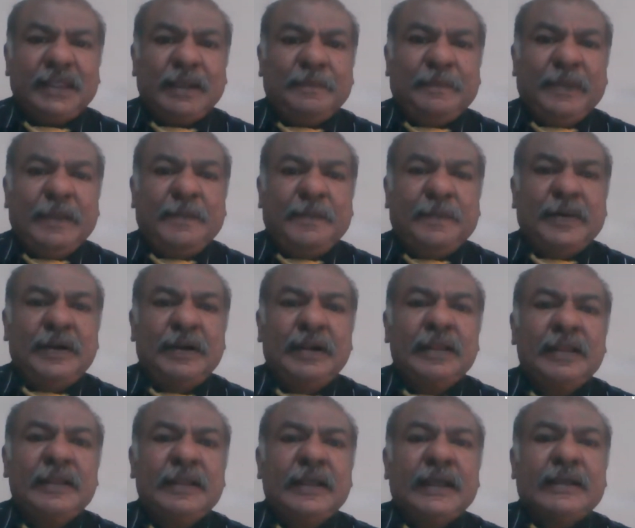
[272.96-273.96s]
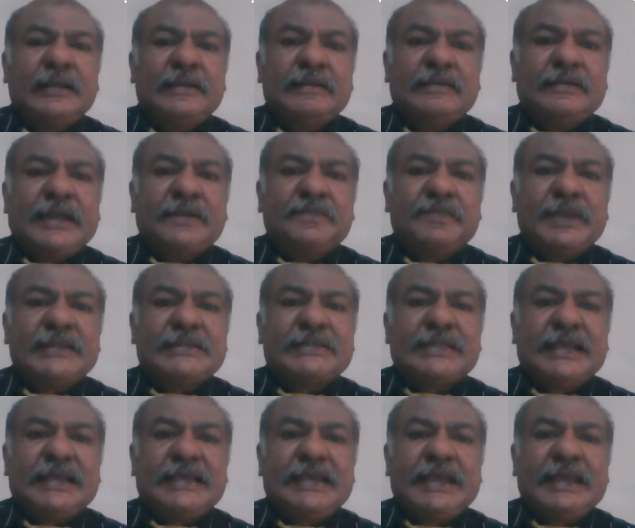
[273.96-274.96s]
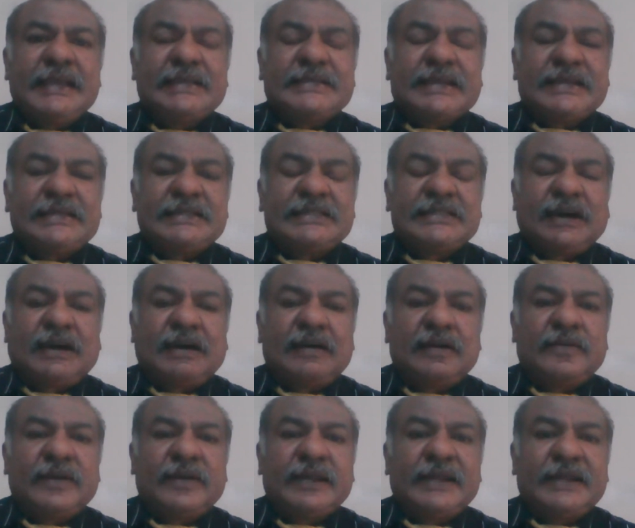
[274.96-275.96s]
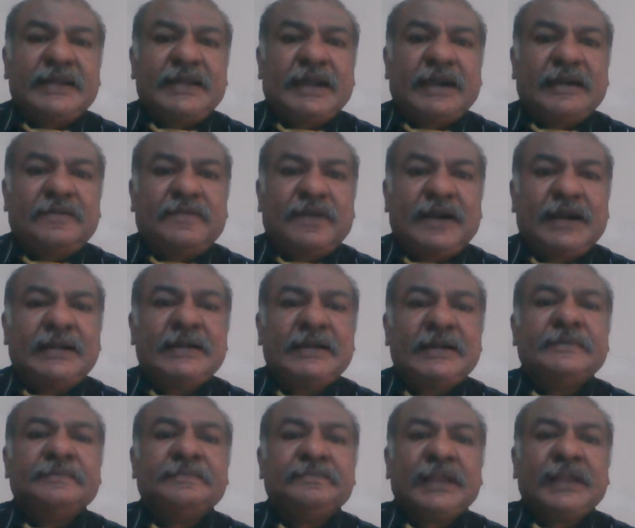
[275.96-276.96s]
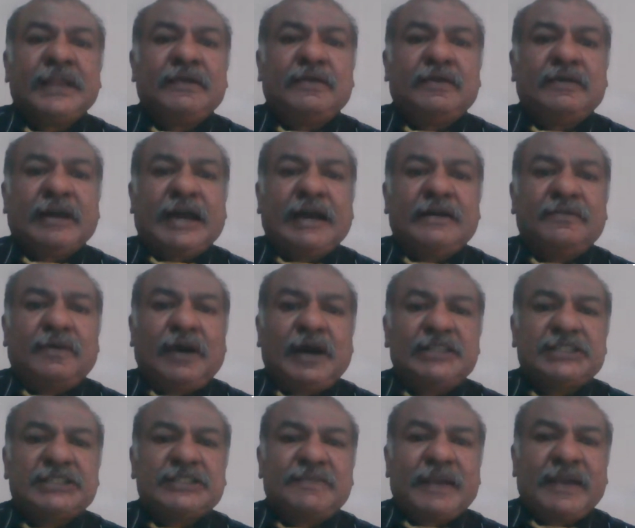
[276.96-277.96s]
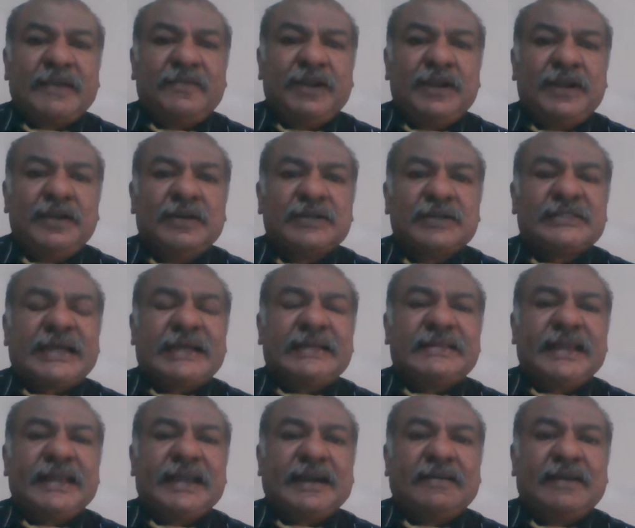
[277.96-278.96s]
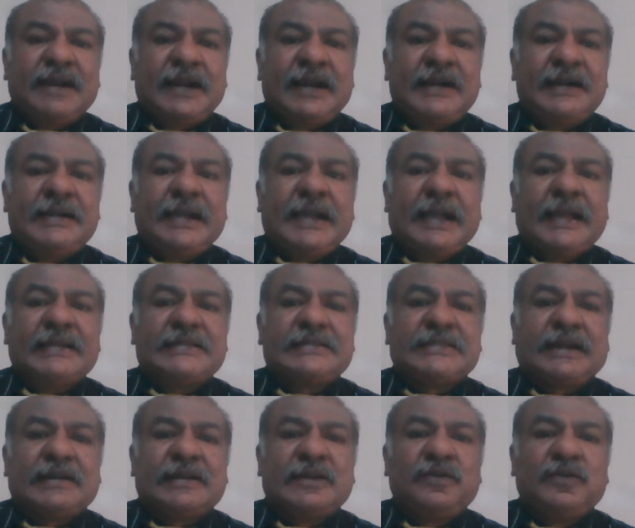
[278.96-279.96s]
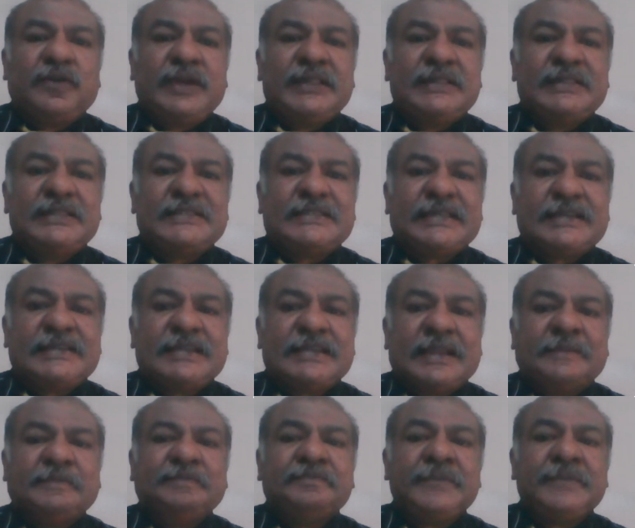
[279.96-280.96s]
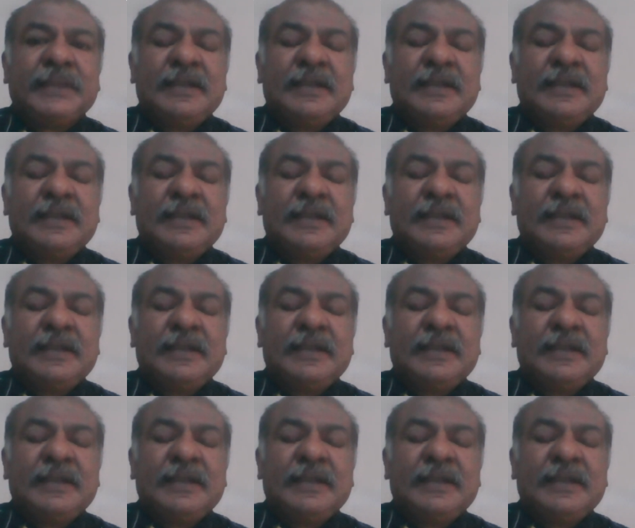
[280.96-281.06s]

People, that means ENT surgeons all over India and world, have watched my videos and they have learned and started doing this surgery.